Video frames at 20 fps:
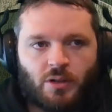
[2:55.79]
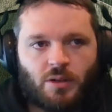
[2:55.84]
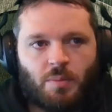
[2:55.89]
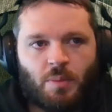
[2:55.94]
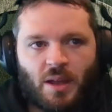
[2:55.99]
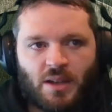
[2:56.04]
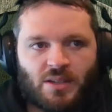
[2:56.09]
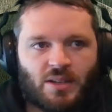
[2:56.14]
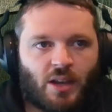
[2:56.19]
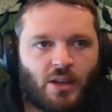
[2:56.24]
It
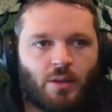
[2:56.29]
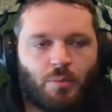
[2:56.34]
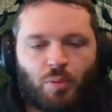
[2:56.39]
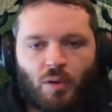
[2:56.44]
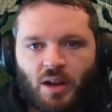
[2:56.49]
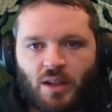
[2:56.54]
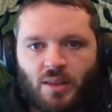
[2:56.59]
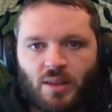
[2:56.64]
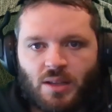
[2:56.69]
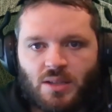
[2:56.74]
depends how you
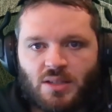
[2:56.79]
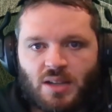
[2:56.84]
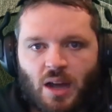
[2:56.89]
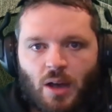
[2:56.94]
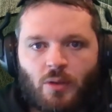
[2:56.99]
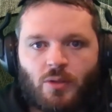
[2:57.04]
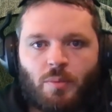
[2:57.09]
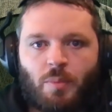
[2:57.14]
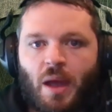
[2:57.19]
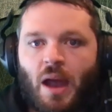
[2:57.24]
break things
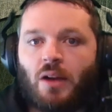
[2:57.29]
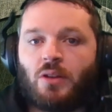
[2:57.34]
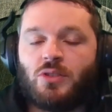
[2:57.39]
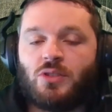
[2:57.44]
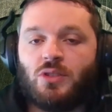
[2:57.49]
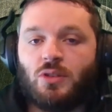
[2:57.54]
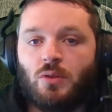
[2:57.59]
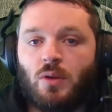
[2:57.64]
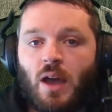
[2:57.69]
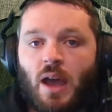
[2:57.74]
down. The Packers
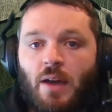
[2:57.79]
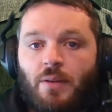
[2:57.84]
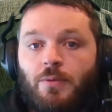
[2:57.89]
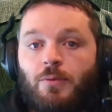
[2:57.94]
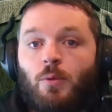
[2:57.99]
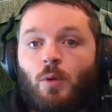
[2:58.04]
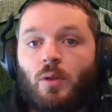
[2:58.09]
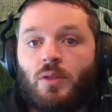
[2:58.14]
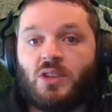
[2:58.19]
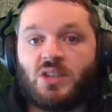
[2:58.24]
do have
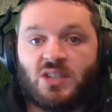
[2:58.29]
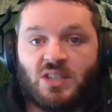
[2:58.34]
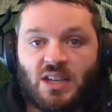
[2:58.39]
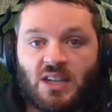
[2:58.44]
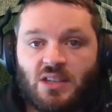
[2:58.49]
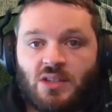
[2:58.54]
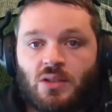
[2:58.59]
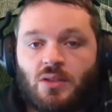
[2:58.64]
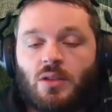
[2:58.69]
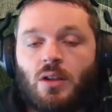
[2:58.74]
for the
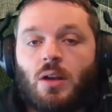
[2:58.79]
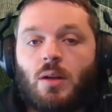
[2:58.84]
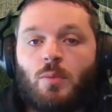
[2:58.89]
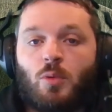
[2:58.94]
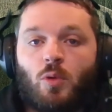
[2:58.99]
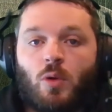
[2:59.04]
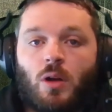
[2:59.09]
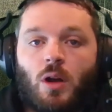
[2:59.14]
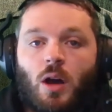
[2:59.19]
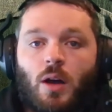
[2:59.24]
season the
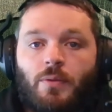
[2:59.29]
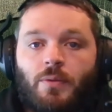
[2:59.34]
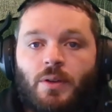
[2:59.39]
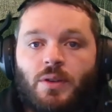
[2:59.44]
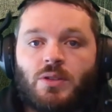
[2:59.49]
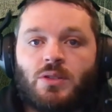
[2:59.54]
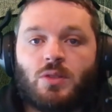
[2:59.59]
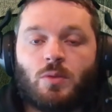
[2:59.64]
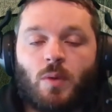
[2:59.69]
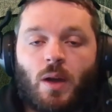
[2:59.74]
number one
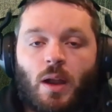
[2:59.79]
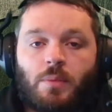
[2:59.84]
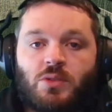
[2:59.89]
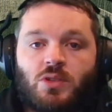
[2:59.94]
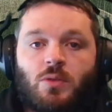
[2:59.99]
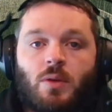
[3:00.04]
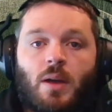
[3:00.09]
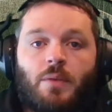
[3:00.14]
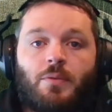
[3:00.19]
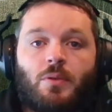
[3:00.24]
offense. The Rams
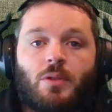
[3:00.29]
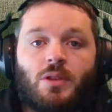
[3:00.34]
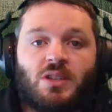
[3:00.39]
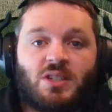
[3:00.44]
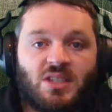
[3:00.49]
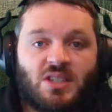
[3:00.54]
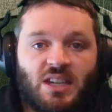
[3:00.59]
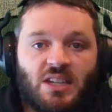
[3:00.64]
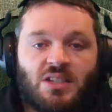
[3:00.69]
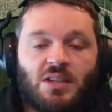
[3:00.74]
do have for the
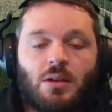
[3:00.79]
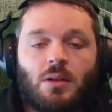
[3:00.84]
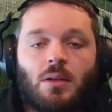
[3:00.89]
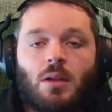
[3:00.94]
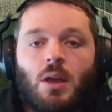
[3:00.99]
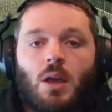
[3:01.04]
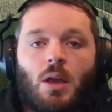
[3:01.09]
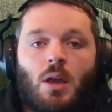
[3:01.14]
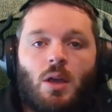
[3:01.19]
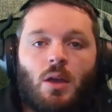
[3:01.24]
season
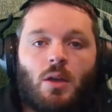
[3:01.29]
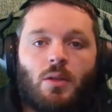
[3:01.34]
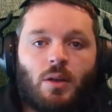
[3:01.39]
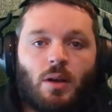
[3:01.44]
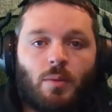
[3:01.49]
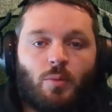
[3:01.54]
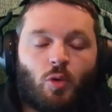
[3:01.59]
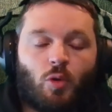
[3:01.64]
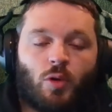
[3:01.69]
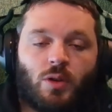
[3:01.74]
the
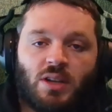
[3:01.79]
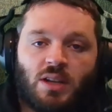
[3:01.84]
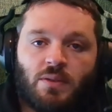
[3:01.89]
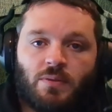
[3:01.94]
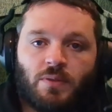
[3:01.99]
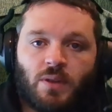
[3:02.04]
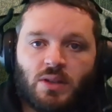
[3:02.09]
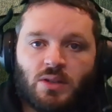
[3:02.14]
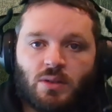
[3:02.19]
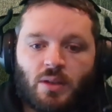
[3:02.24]
number one
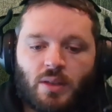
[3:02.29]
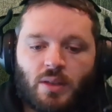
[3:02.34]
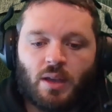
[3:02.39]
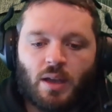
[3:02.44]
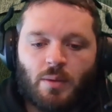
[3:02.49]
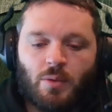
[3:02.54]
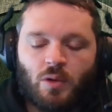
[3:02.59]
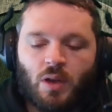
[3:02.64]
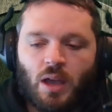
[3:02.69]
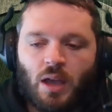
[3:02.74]
defense. So
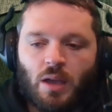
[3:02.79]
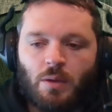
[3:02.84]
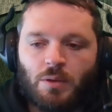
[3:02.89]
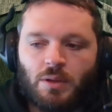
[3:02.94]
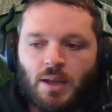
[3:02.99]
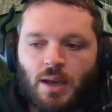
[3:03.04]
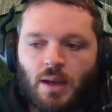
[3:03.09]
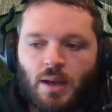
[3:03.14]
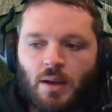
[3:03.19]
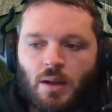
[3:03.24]
I'm okay
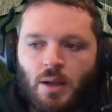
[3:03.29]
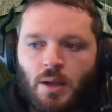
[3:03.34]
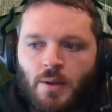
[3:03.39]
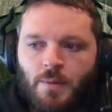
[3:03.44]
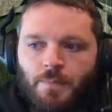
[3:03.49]
with that.